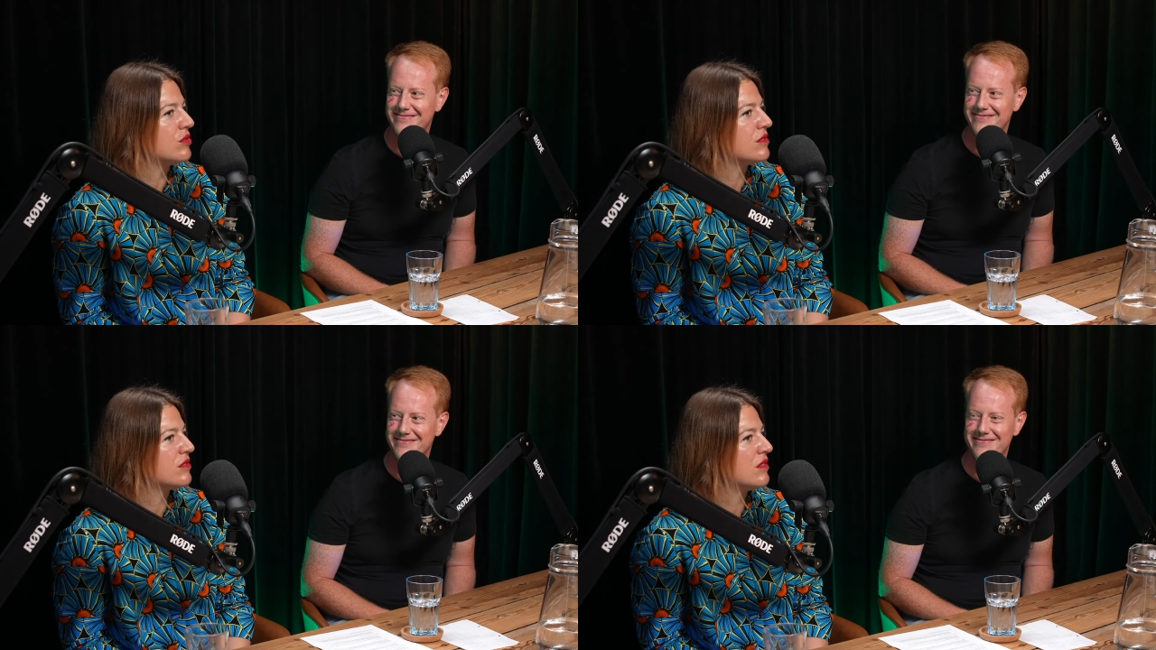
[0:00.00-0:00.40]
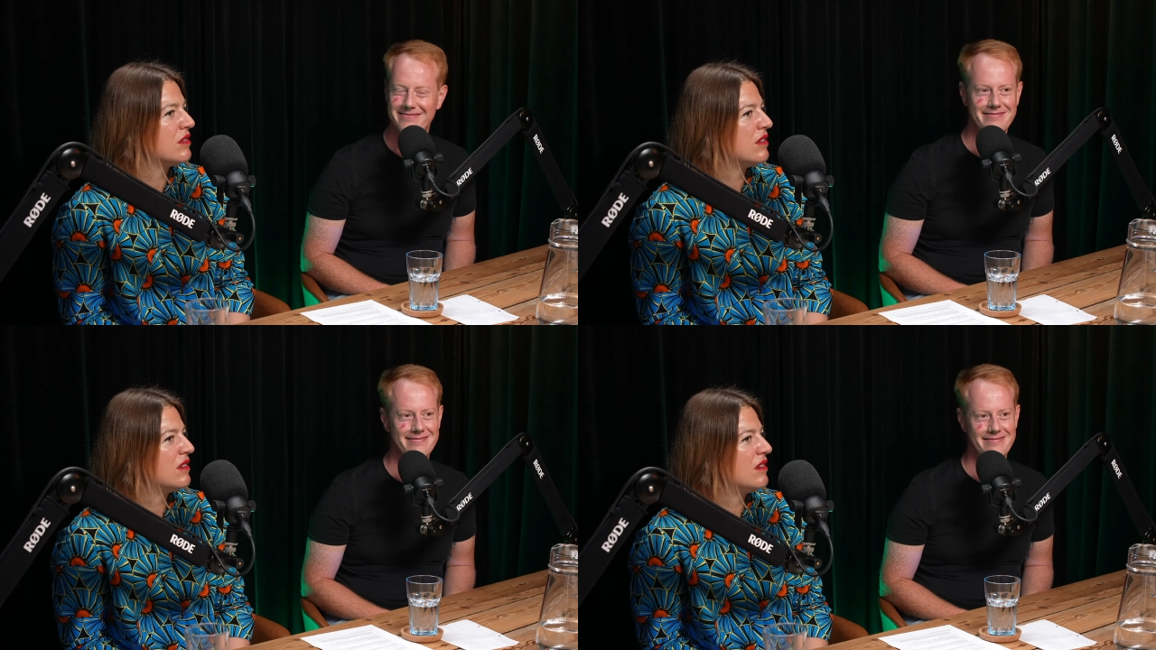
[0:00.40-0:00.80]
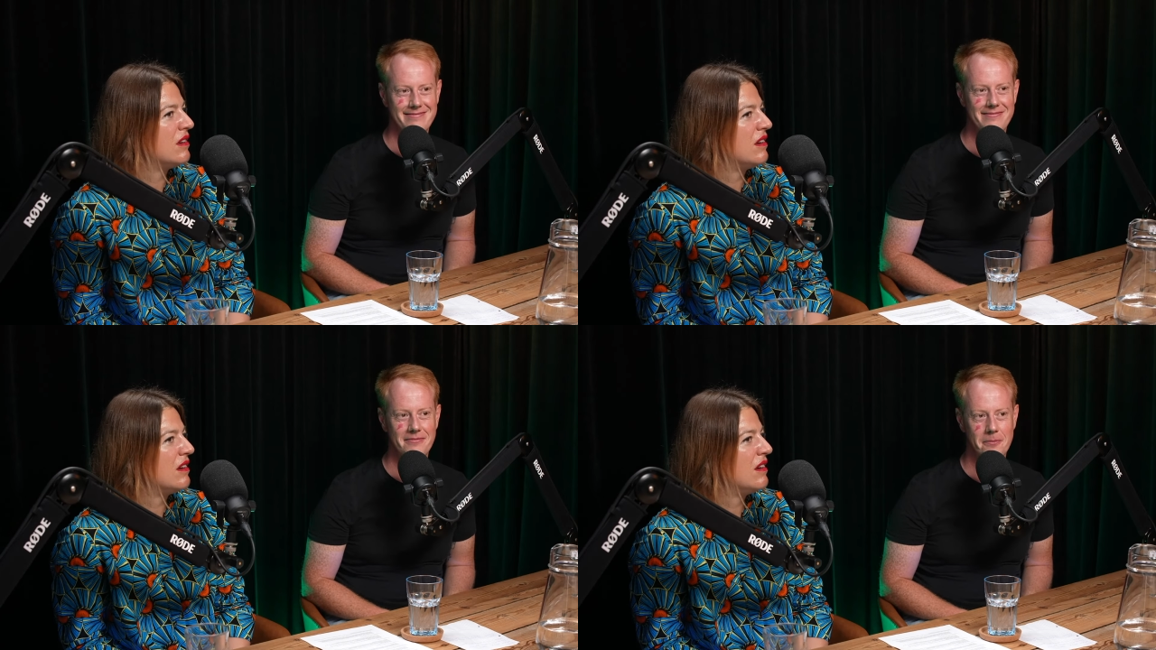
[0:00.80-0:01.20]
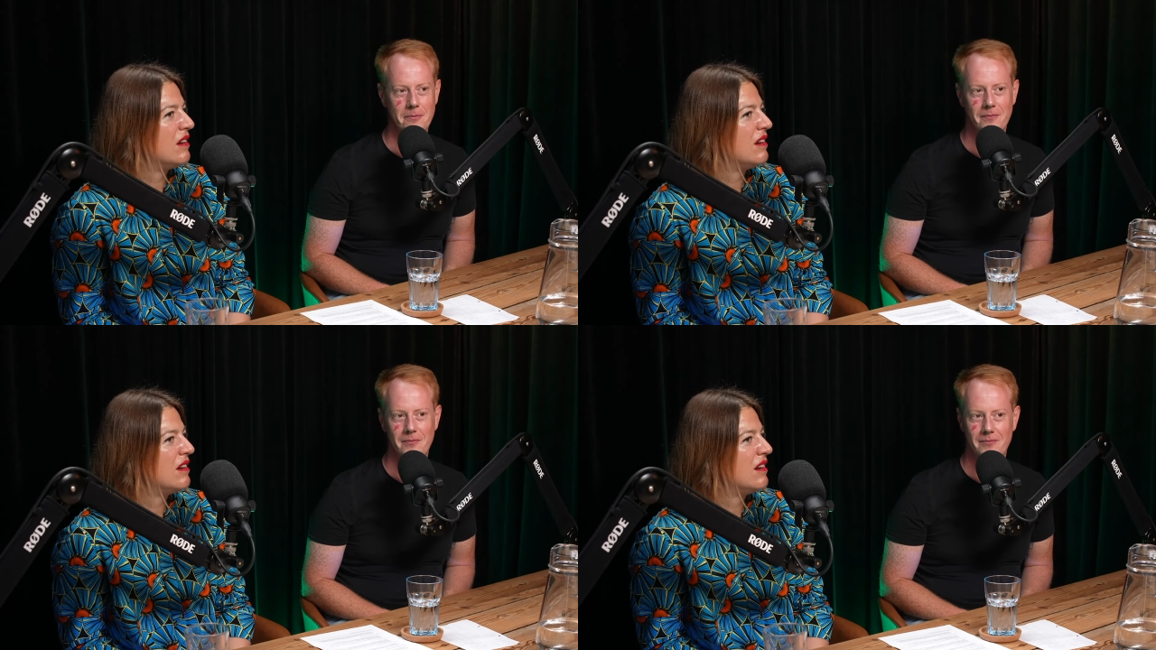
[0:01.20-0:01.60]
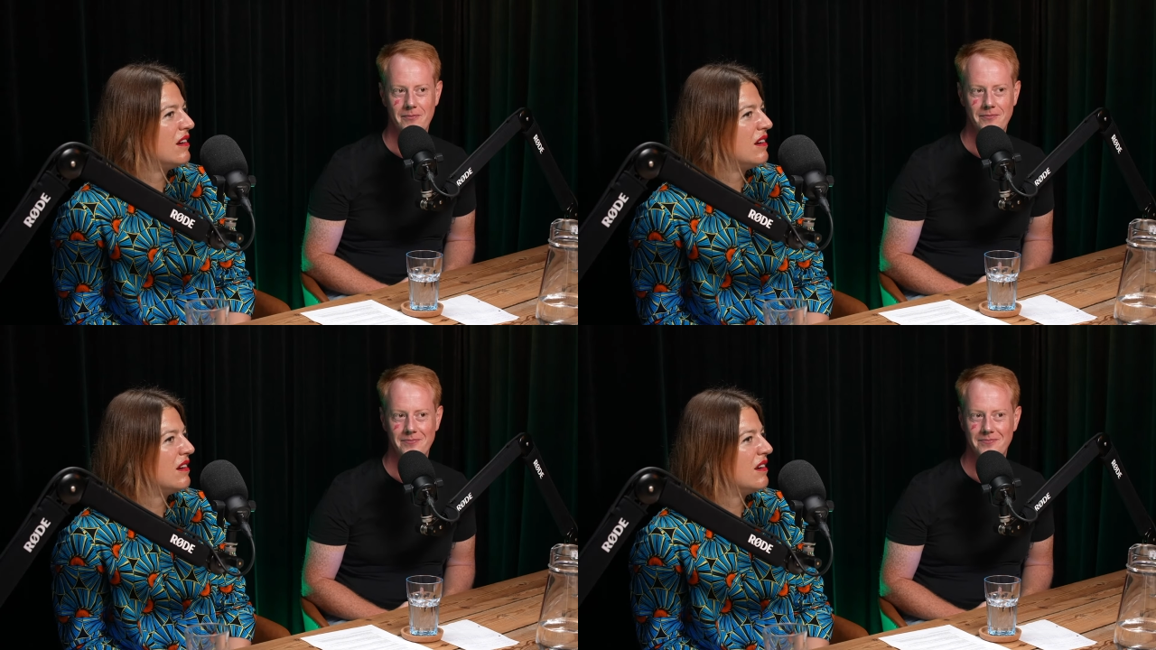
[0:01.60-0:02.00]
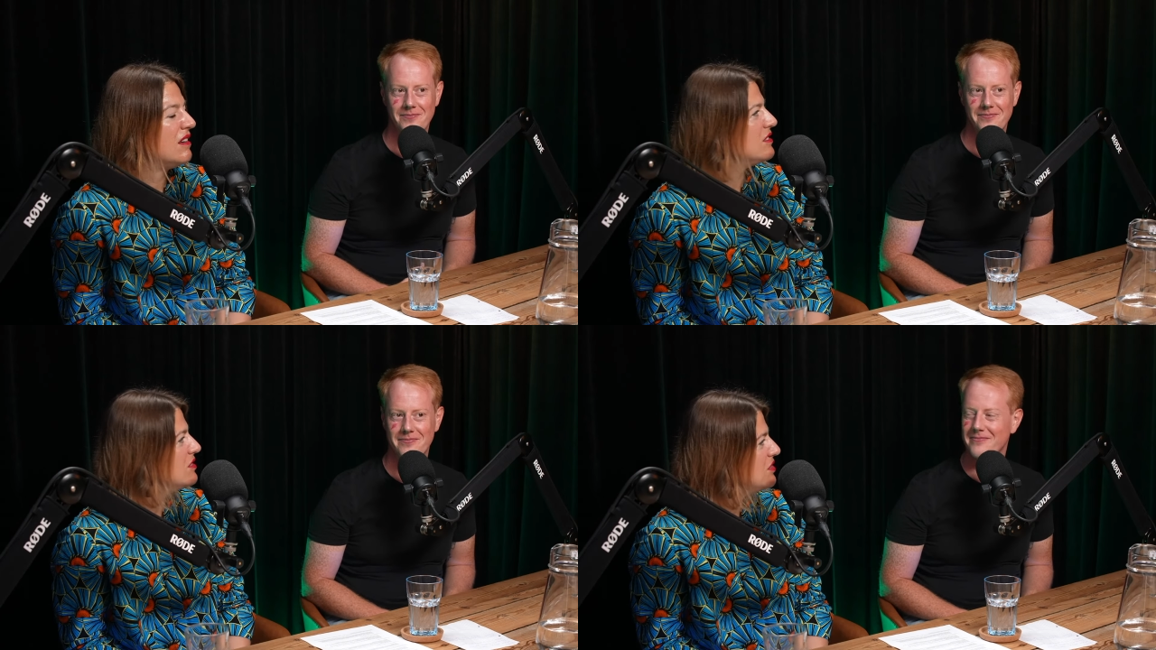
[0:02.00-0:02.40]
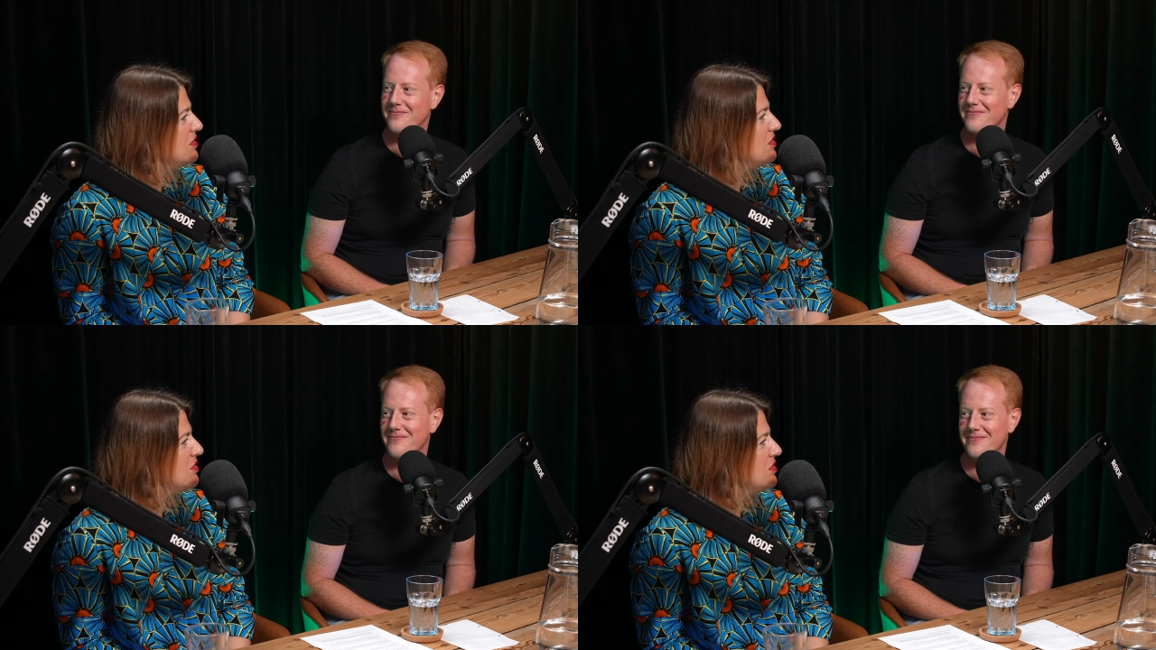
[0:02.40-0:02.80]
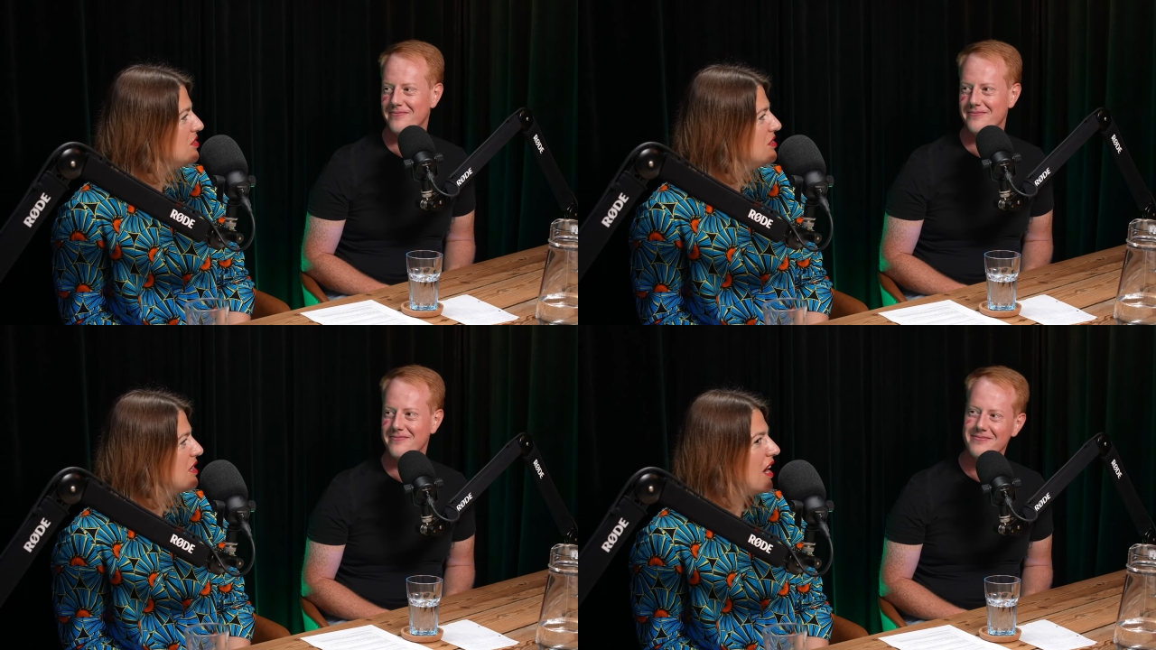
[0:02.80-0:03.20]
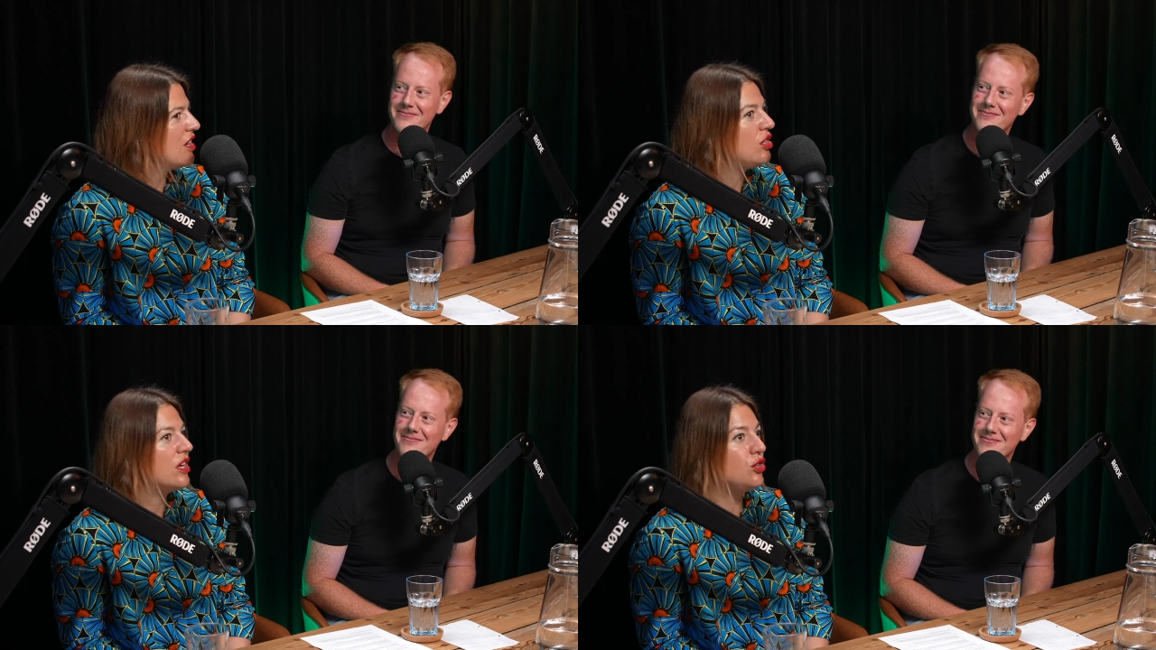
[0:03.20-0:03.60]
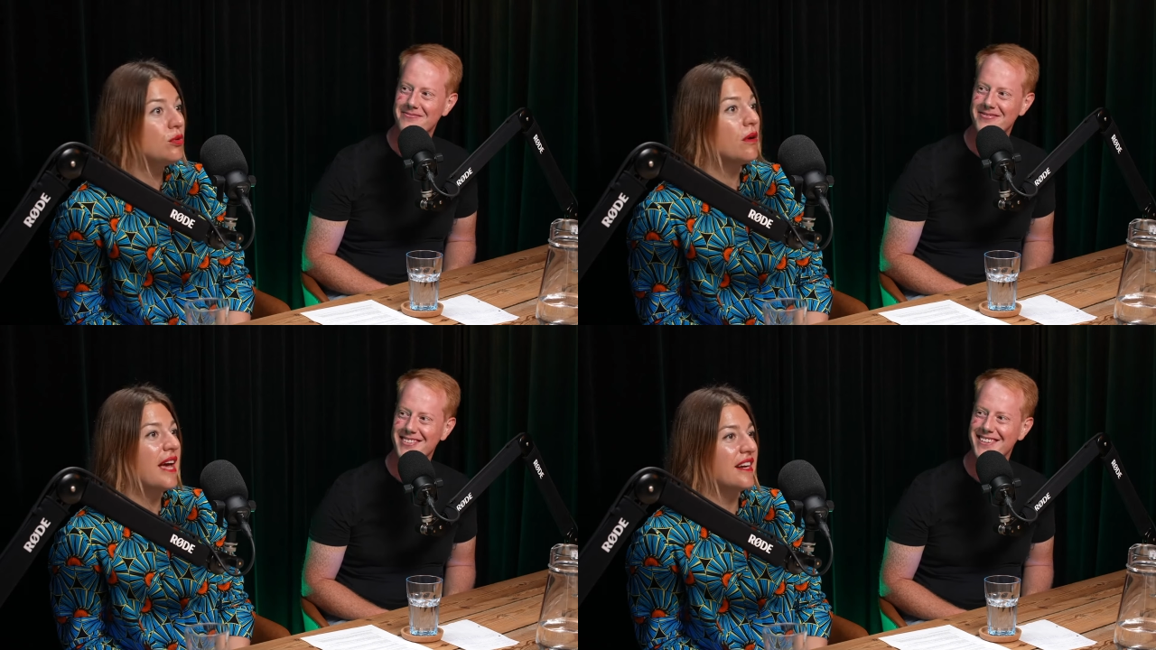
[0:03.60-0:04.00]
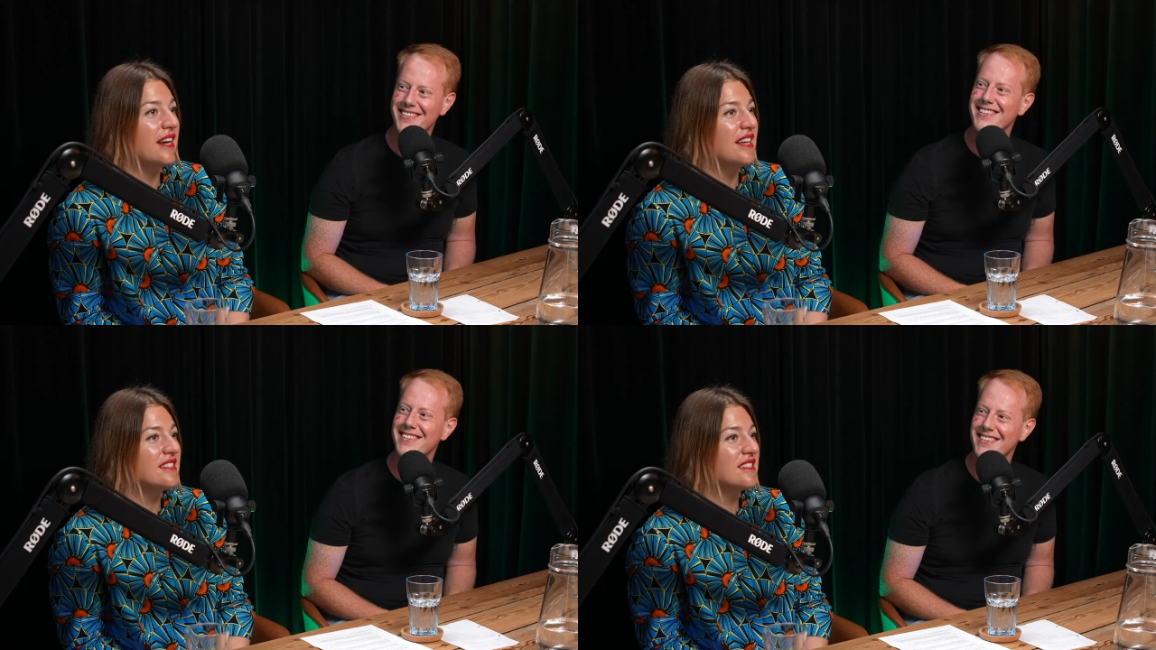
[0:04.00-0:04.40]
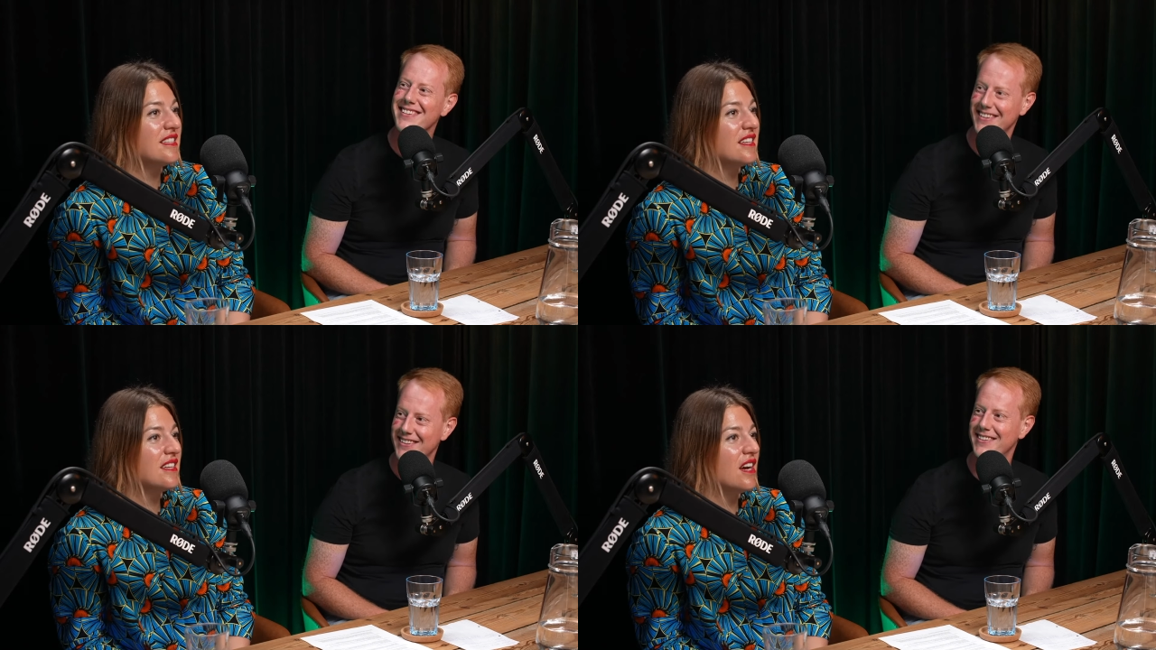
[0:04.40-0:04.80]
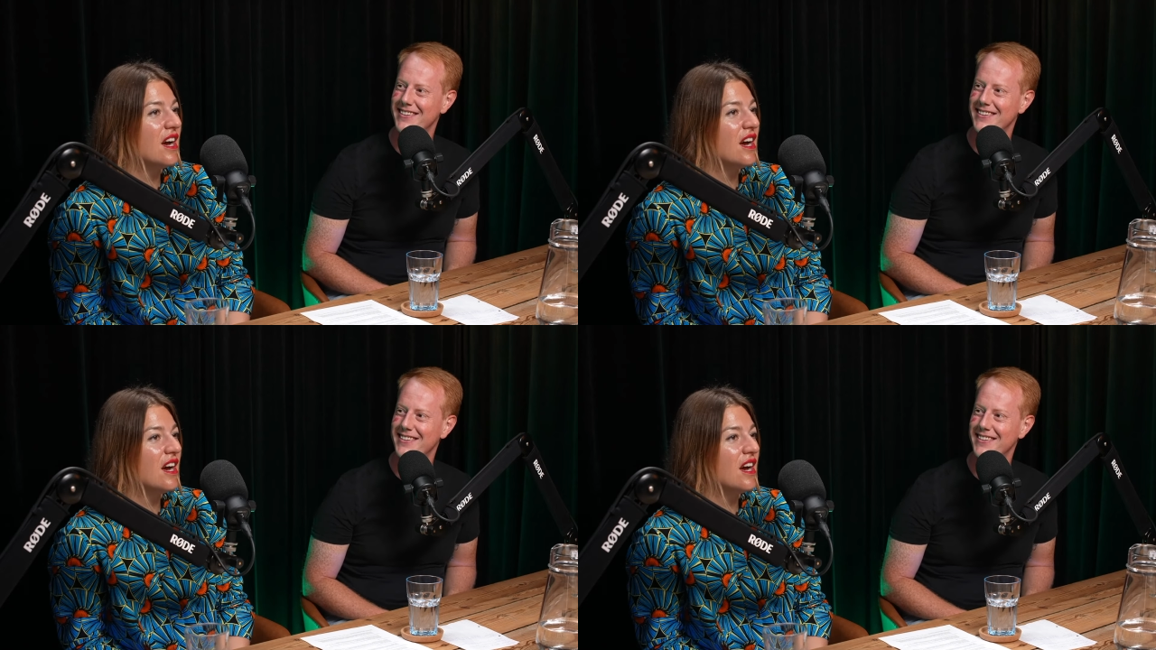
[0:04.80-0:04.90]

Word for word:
Speaker 1: I do not add an S. you don't add an S? I don't.